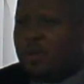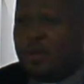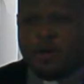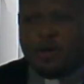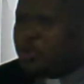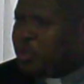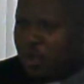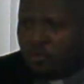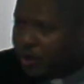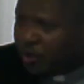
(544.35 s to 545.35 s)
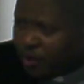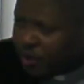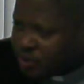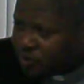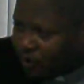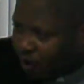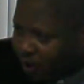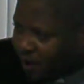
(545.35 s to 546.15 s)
There are no children on this floor.